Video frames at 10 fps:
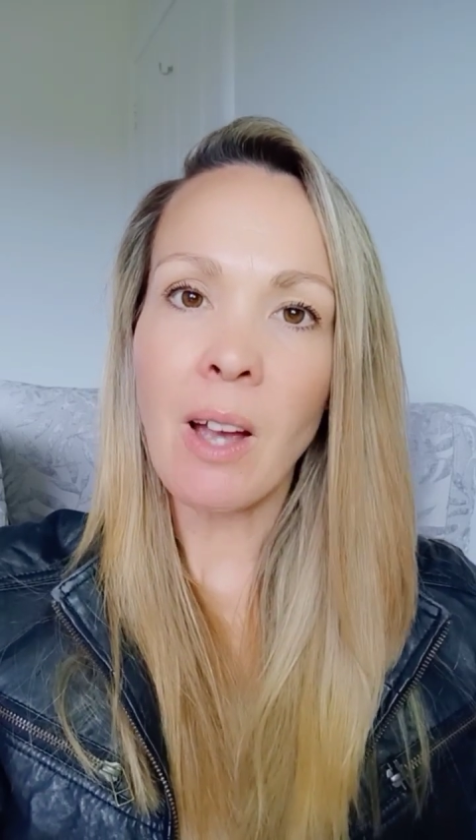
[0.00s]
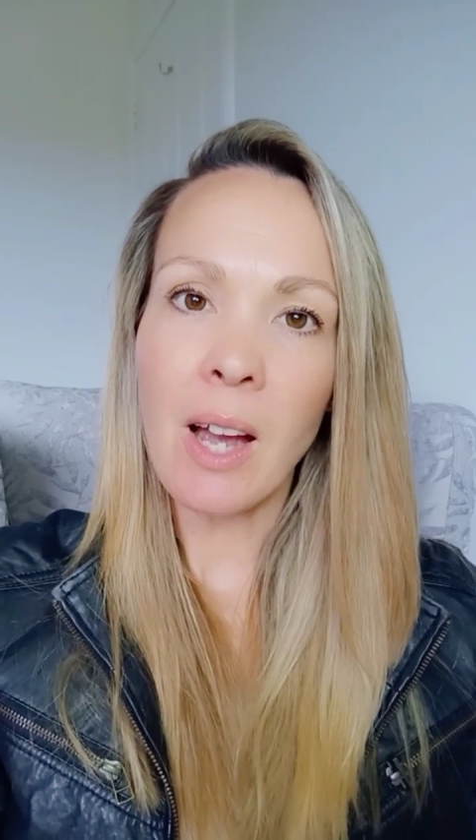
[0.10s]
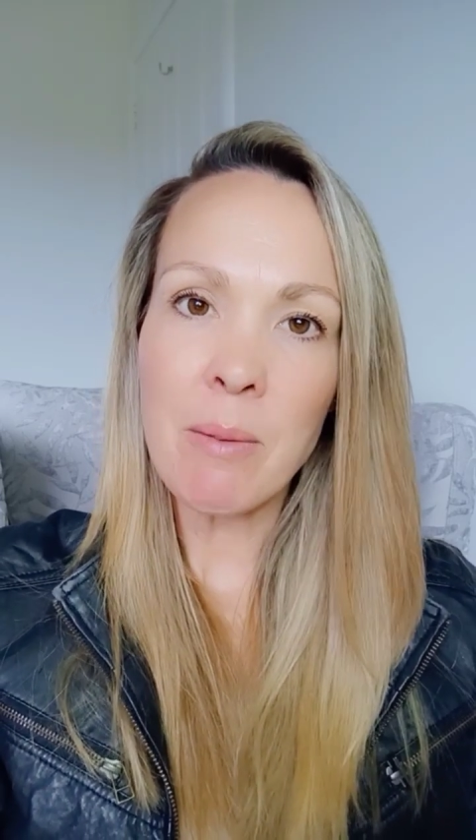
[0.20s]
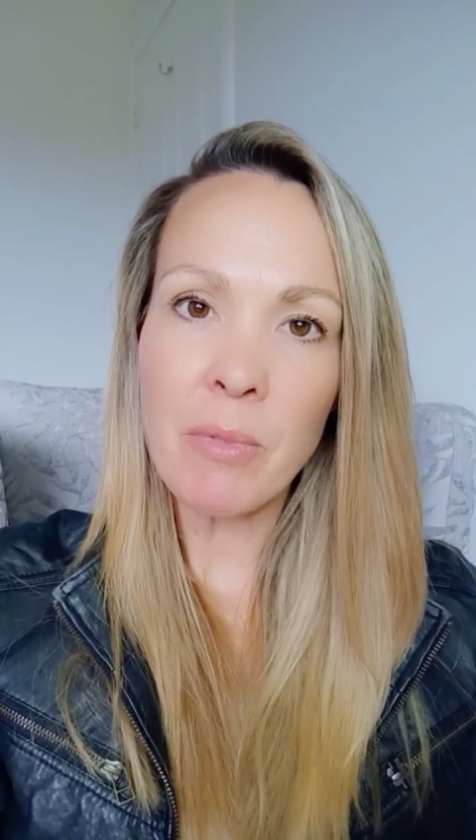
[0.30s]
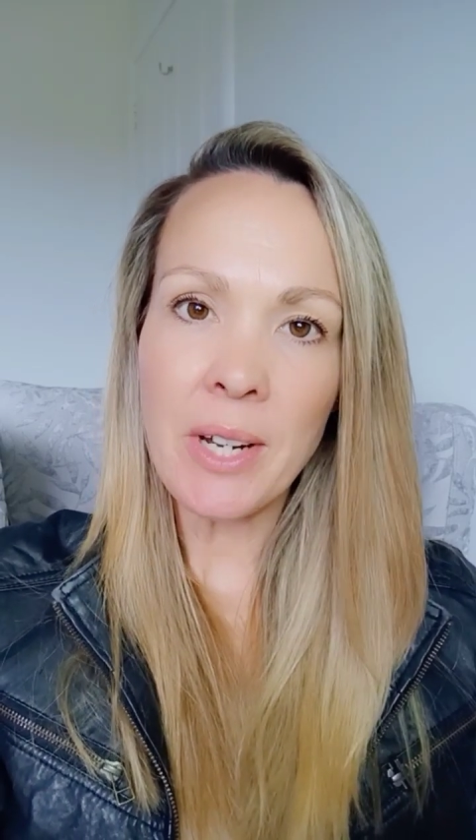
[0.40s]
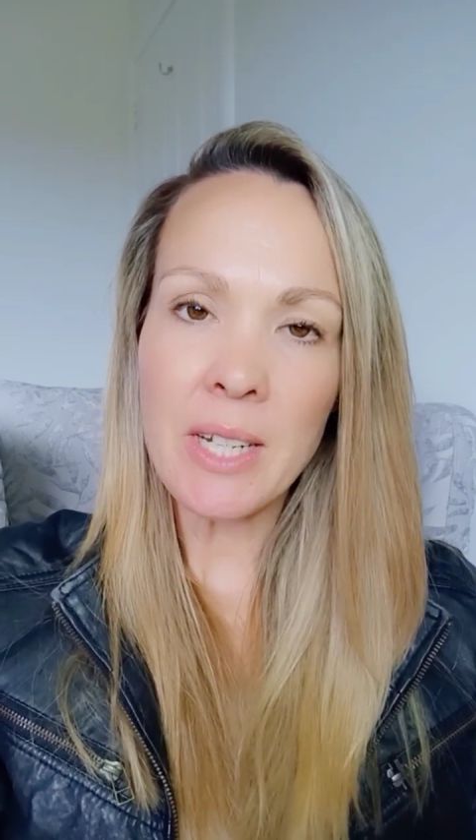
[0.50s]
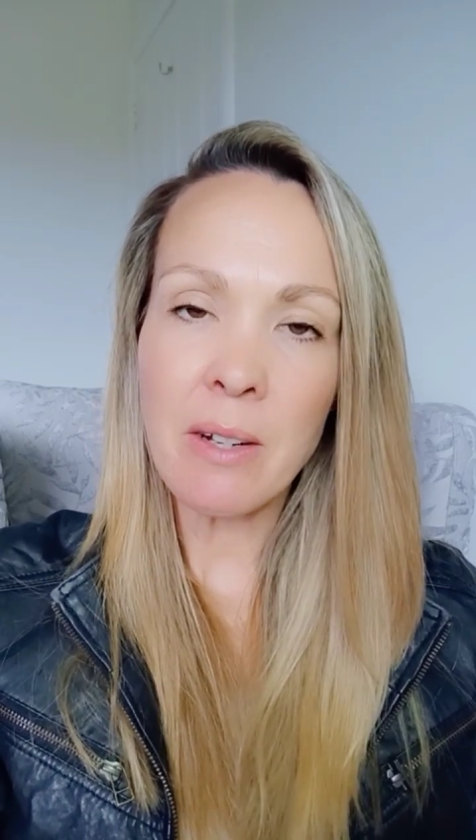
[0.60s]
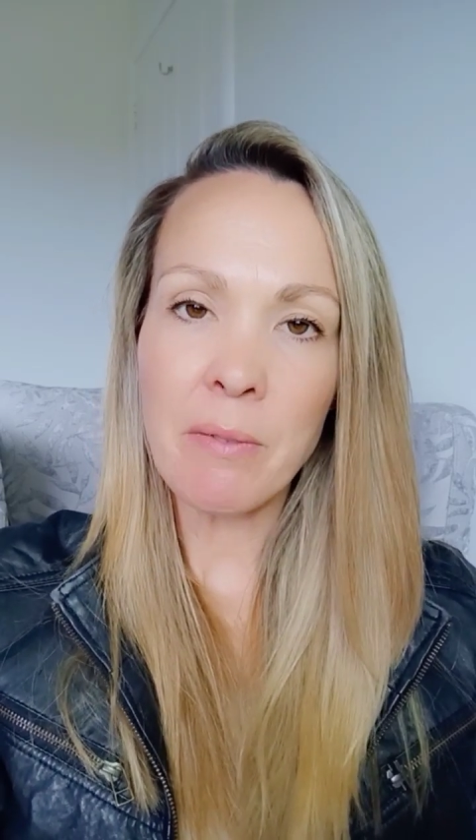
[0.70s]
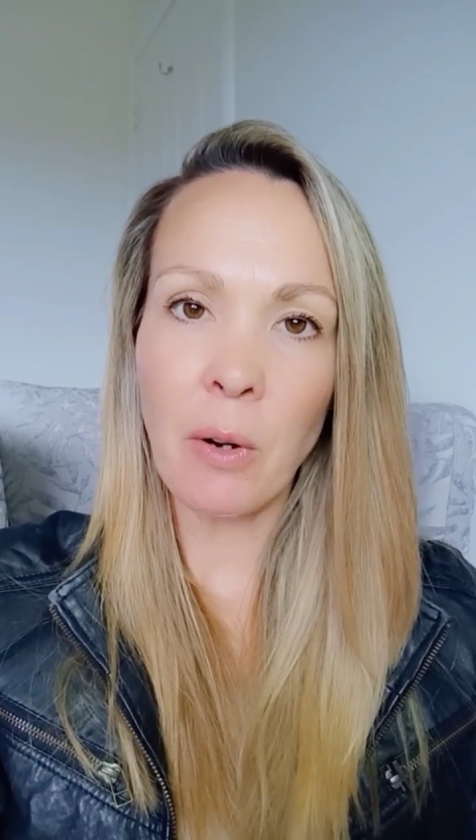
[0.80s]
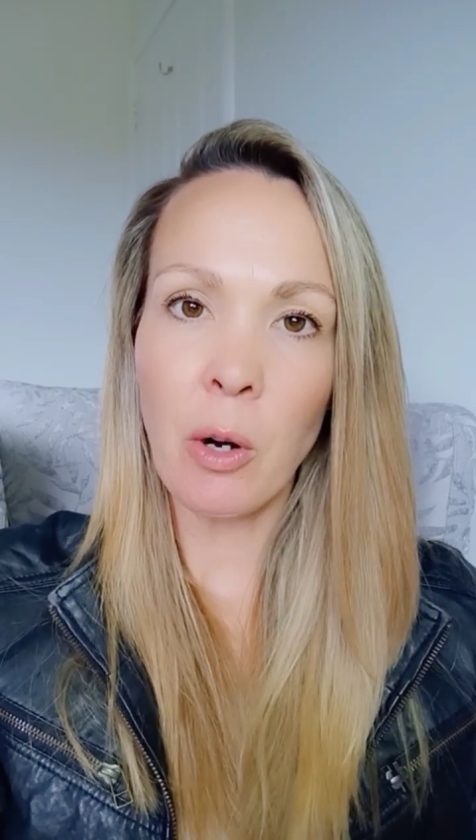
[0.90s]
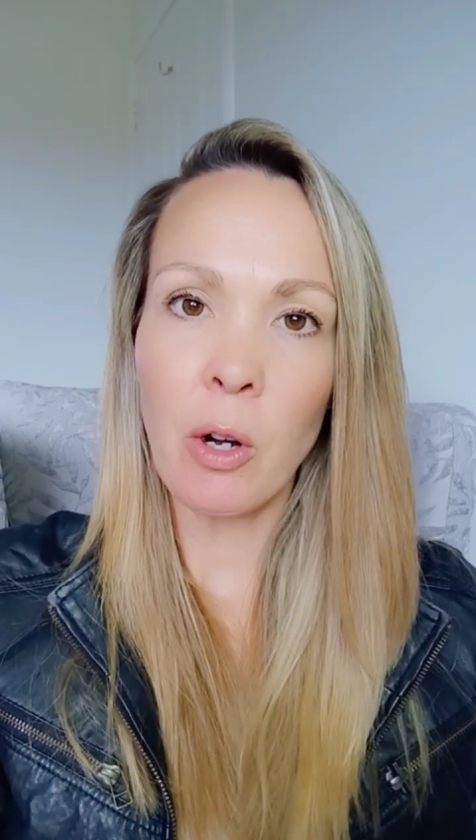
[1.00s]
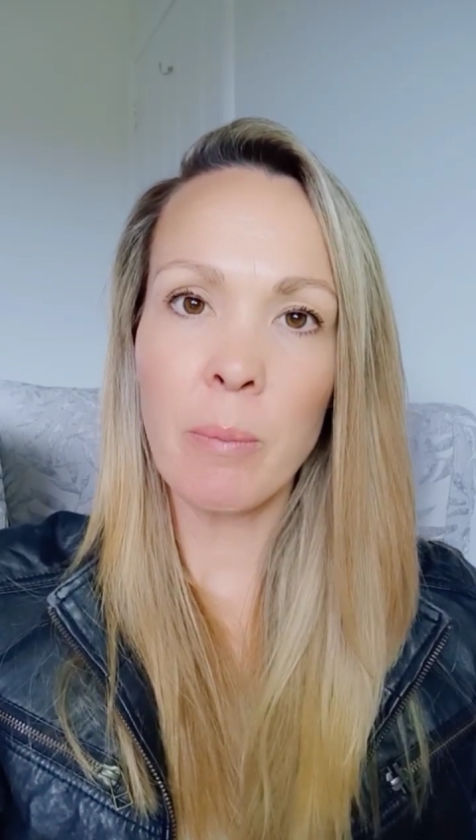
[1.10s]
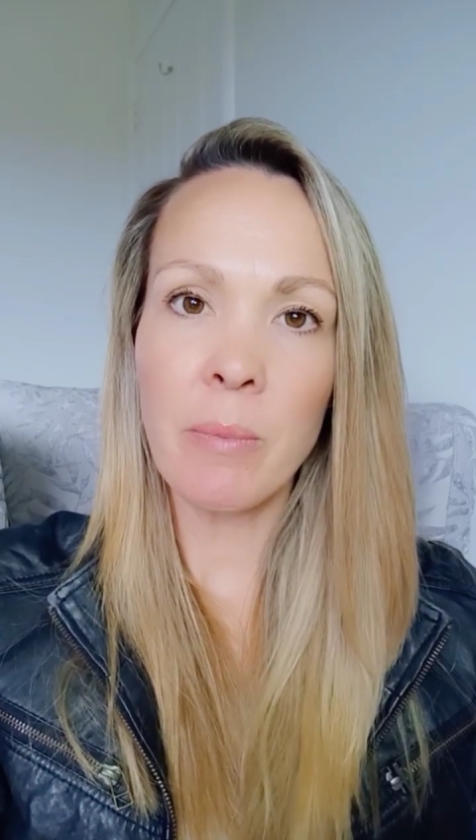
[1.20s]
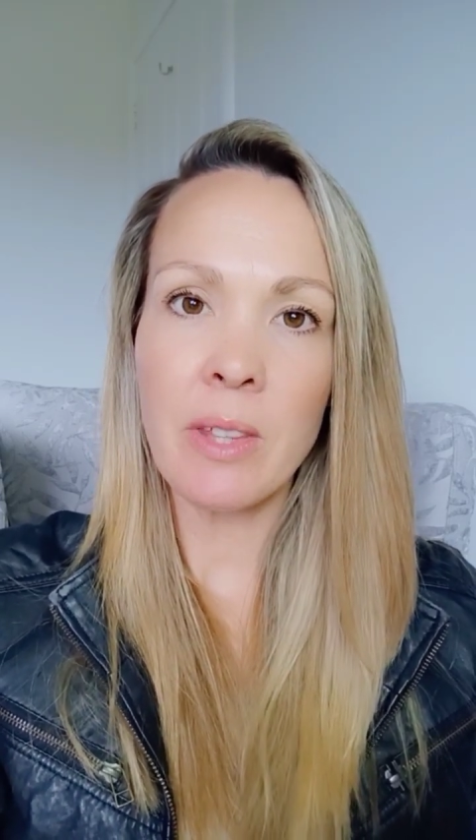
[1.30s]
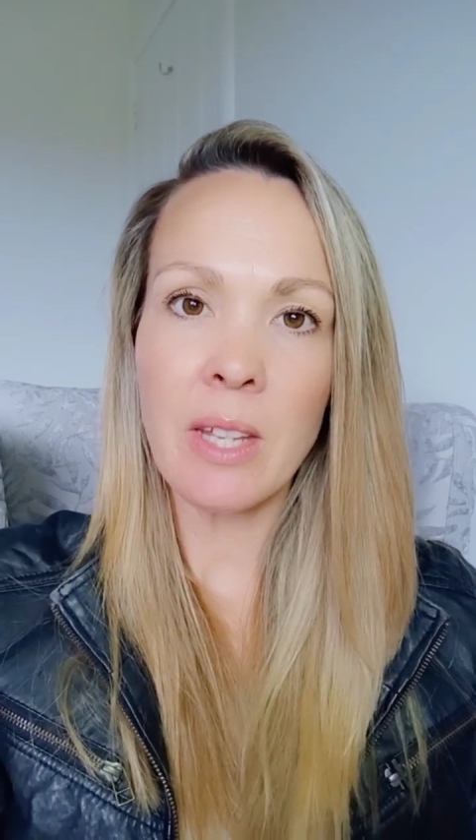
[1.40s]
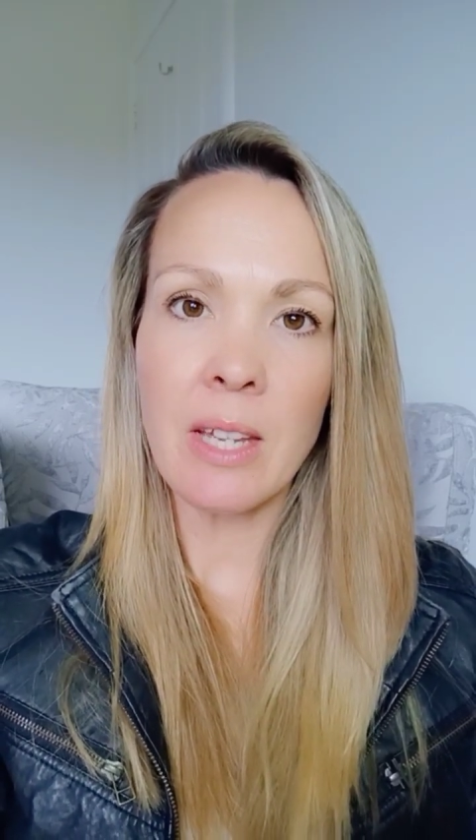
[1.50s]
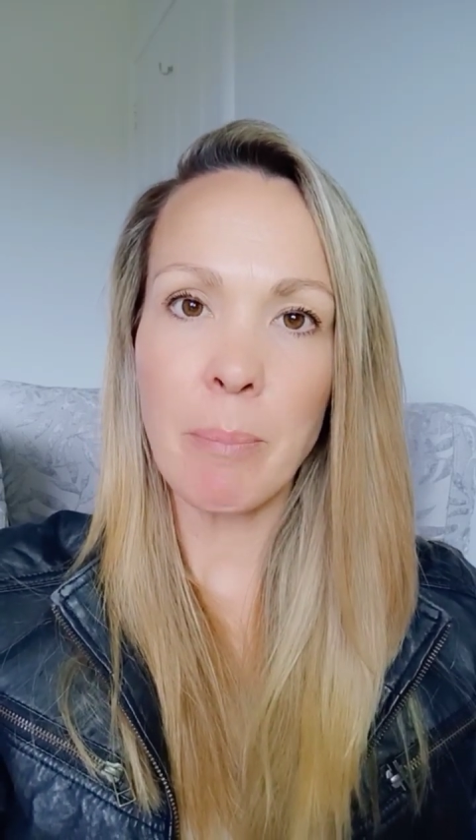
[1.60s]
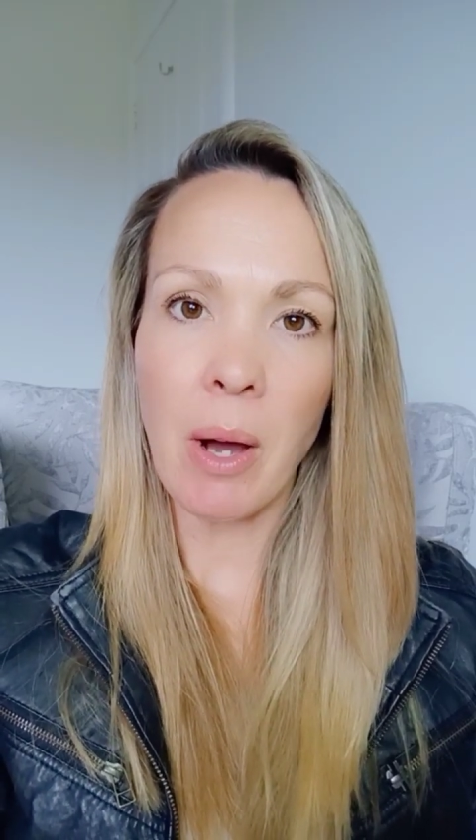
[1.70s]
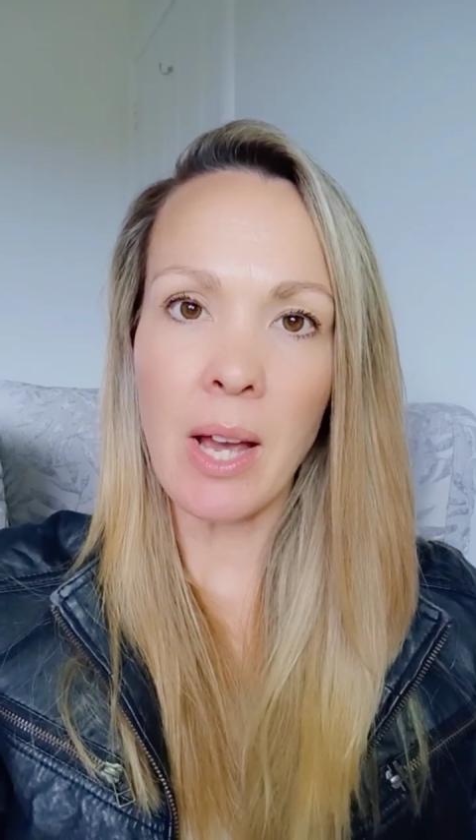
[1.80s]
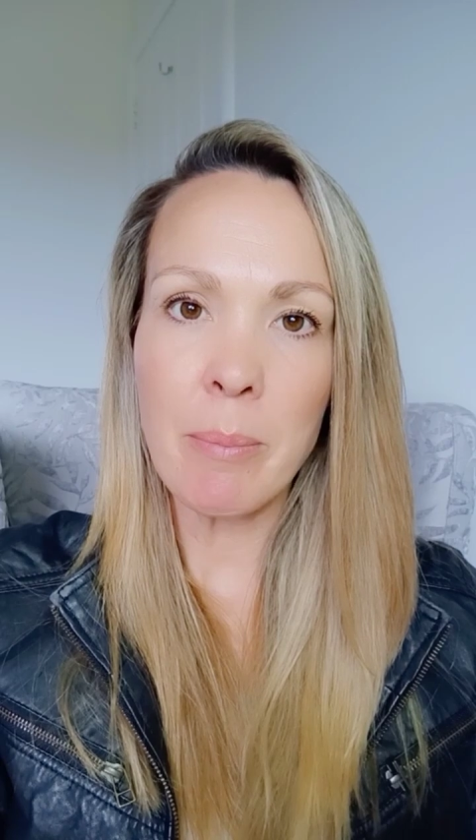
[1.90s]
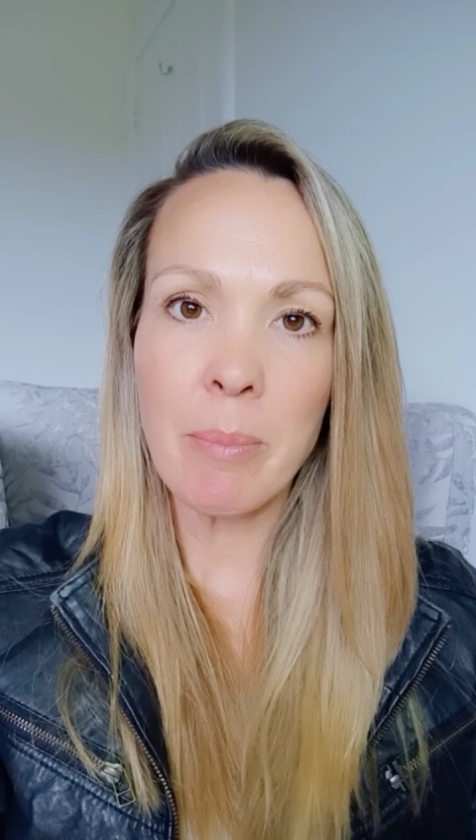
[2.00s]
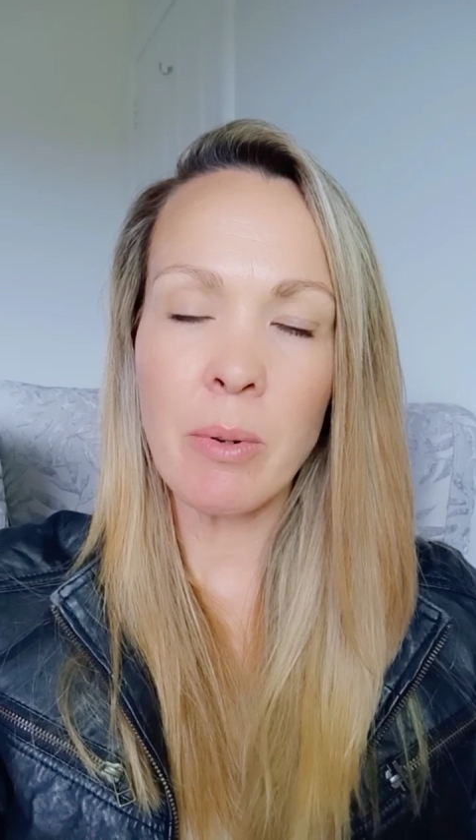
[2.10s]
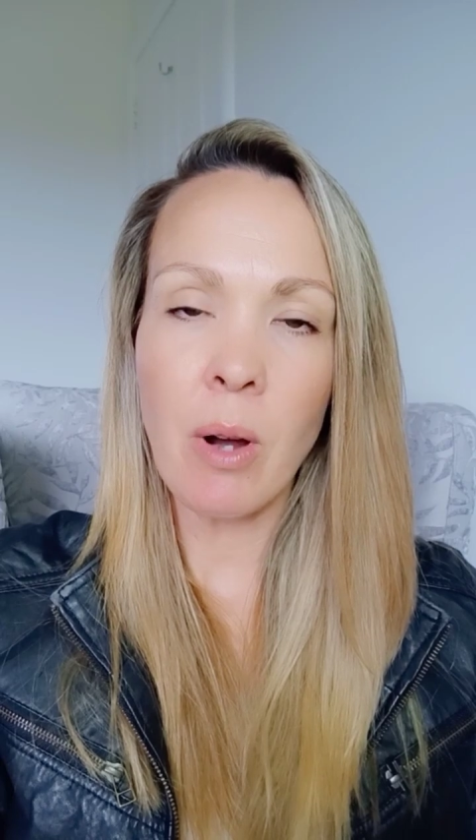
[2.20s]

I am reading from the Bible.